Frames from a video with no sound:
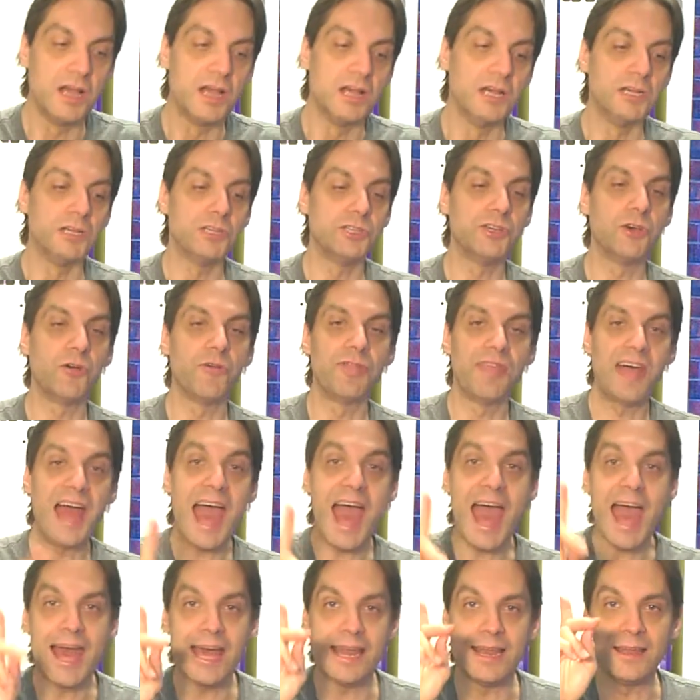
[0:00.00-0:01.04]
So
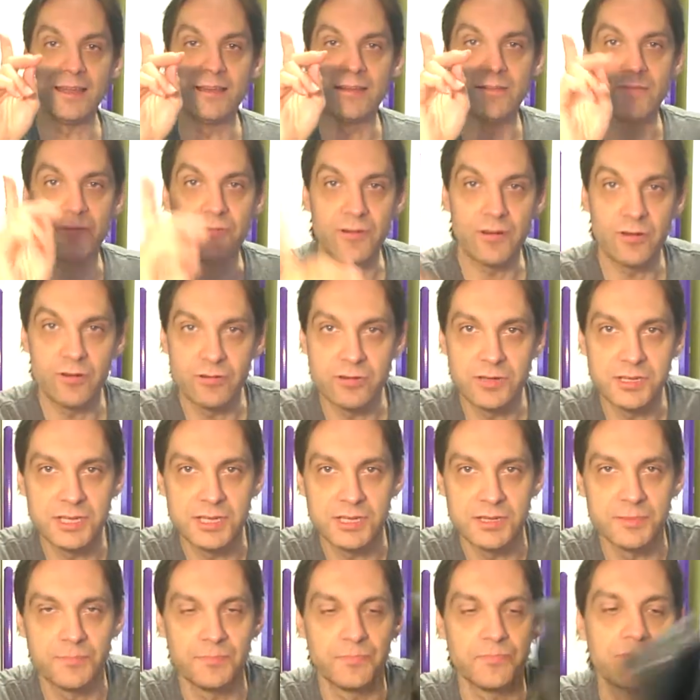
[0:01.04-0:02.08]
that,
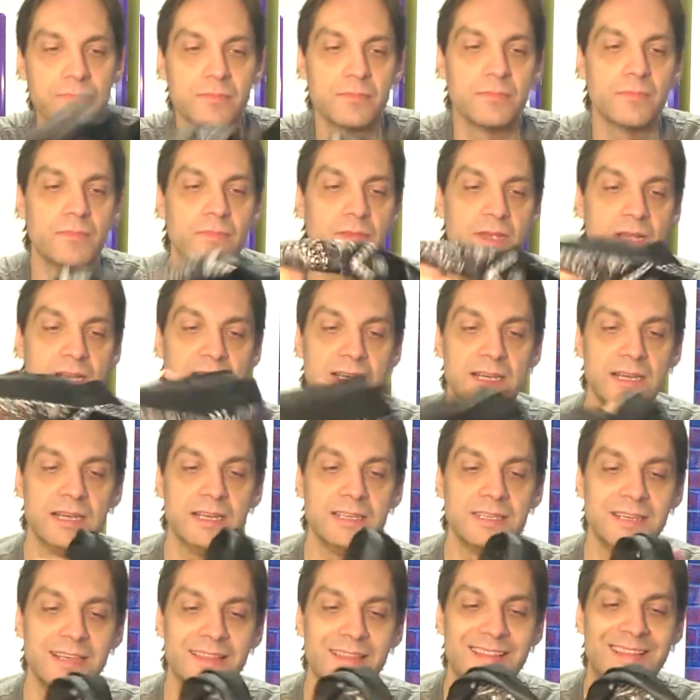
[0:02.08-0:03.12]
folks,
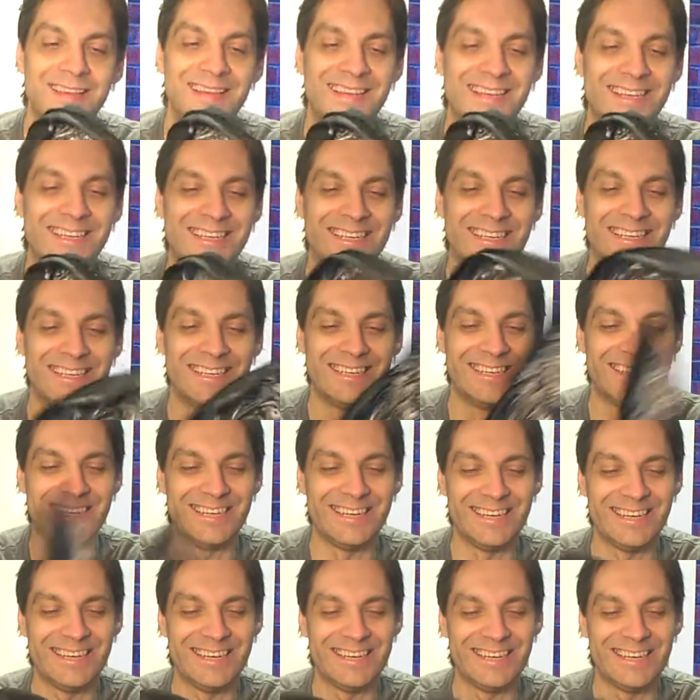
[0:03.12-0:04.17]
is a
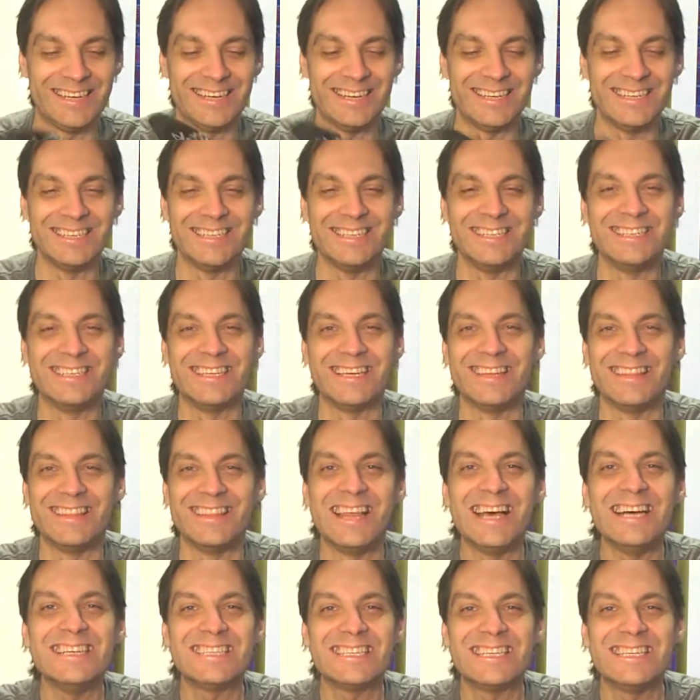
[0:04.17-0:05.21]
is a
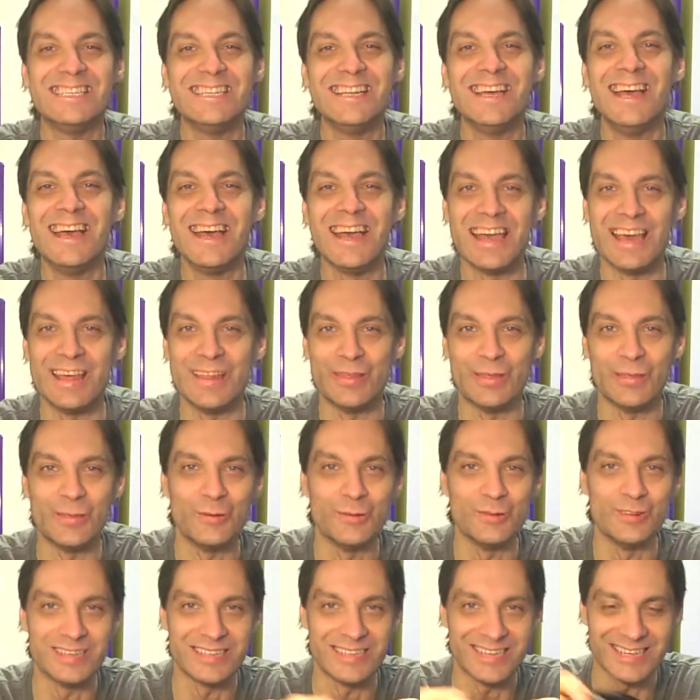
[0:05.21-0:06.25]
lesson in
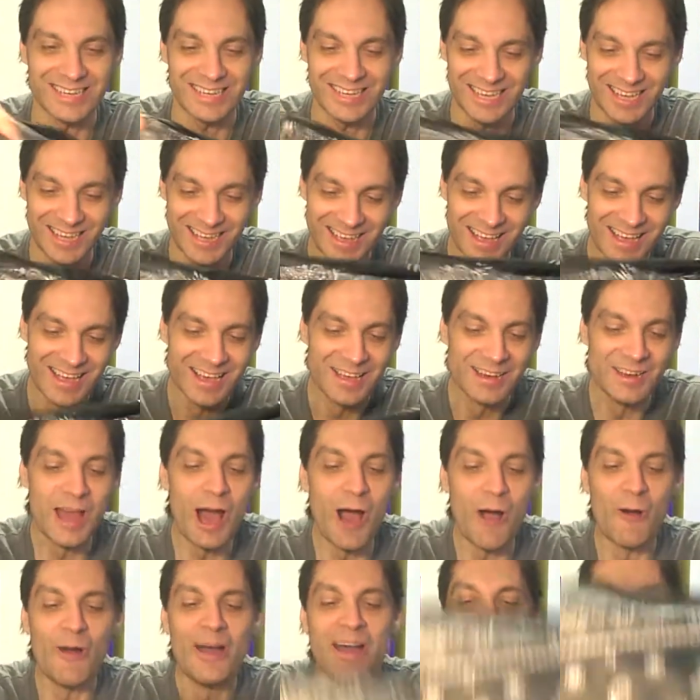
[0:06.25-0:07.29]
lunacy.
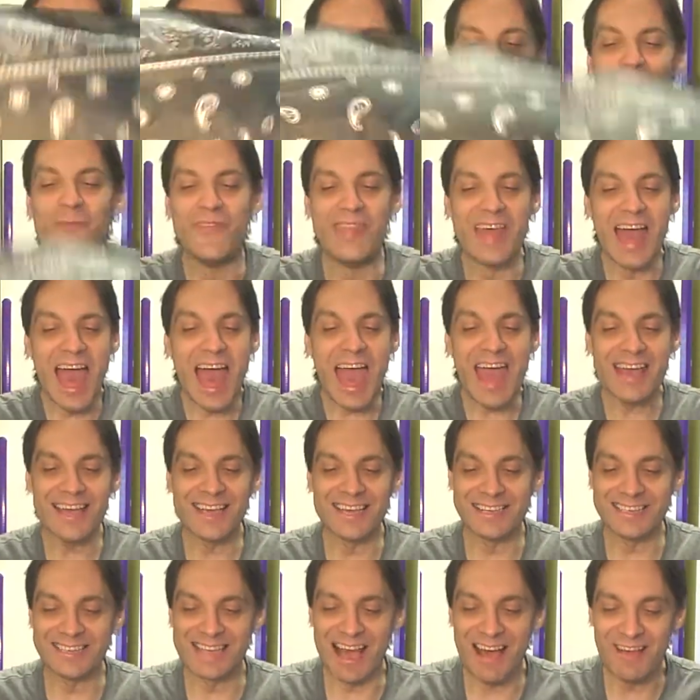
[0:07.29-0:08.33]
No, that
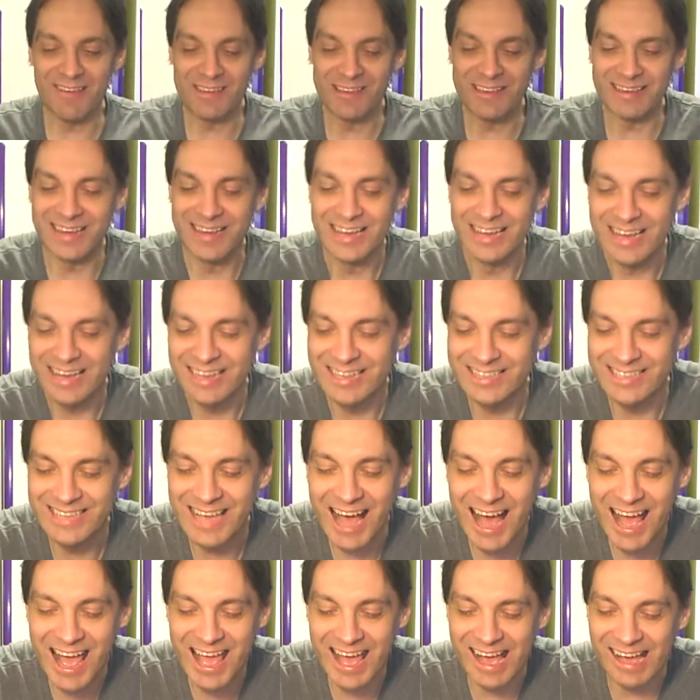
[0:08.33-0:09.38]
is how you
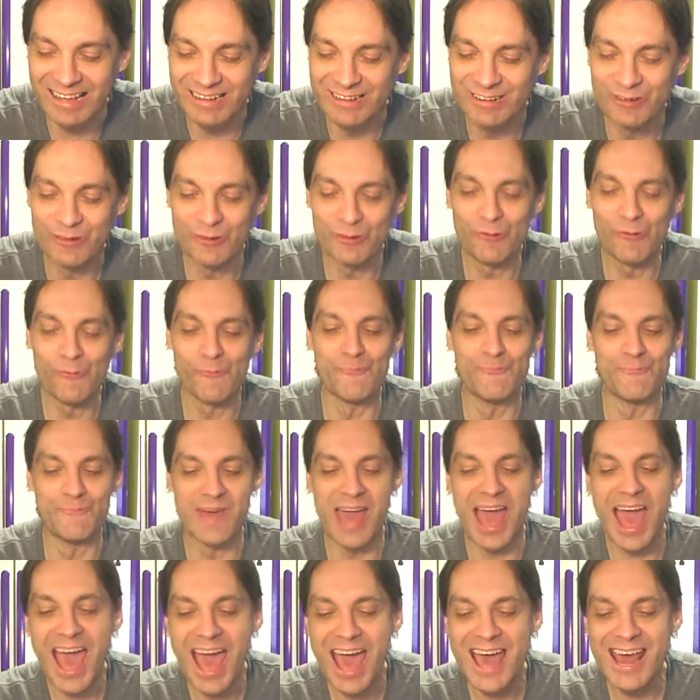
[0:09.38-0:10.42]
tie a cool
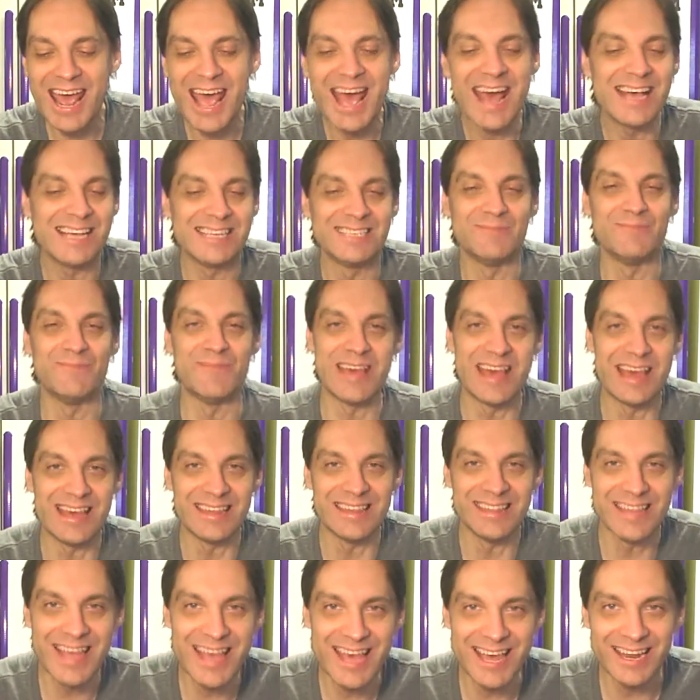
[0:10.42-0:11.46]
badass
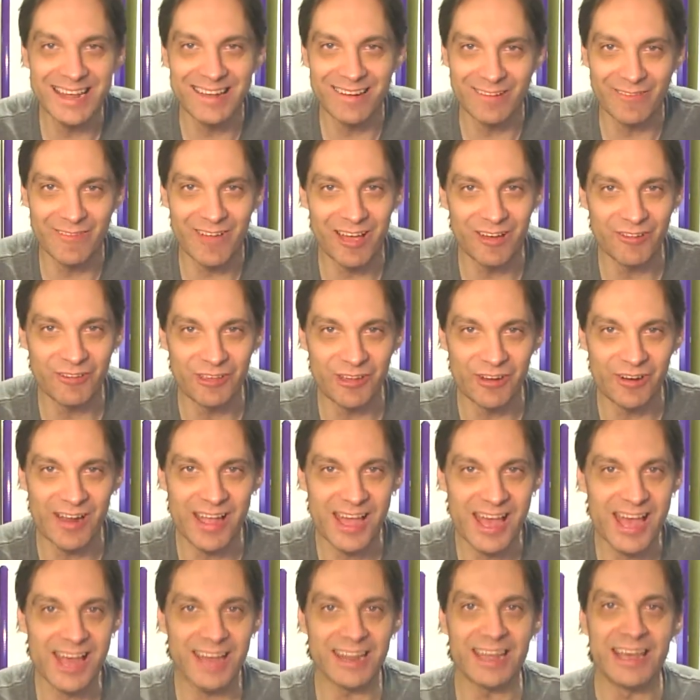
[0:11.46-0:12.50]
bandana around your
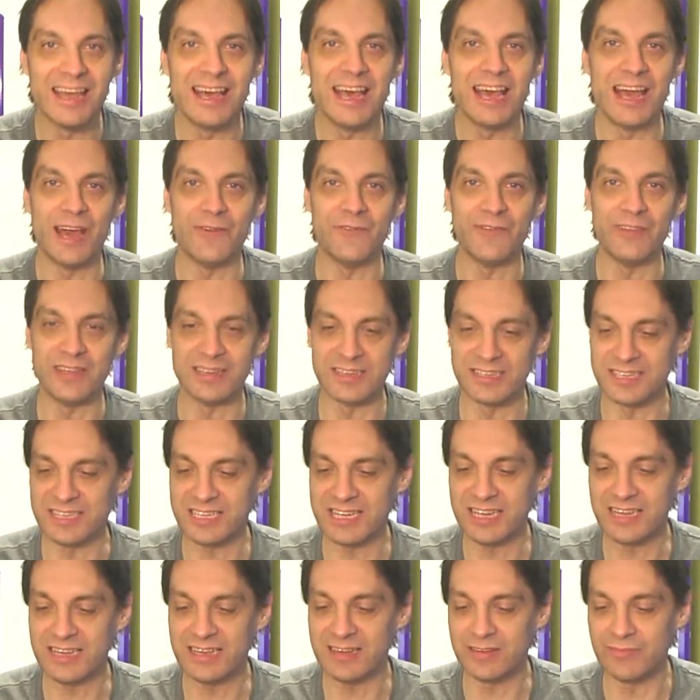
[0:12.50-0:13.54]
head if you're
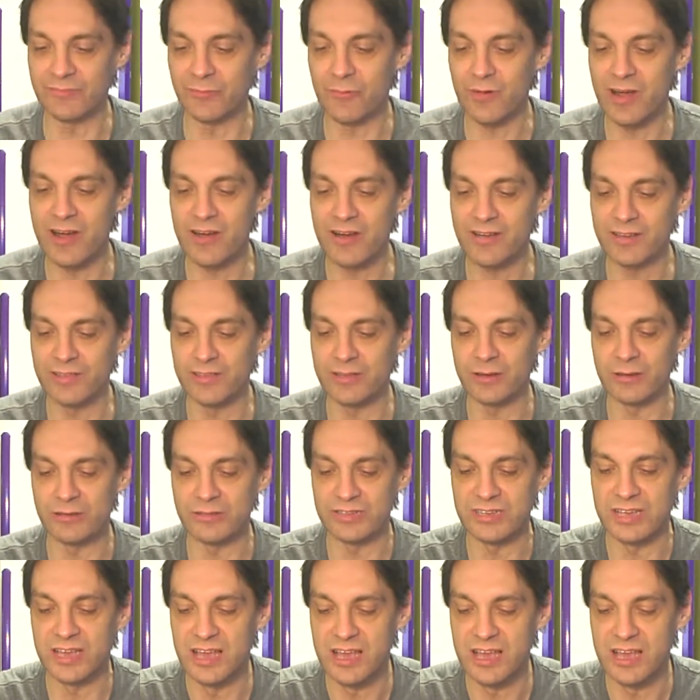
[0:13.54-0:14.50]
sick of wearing those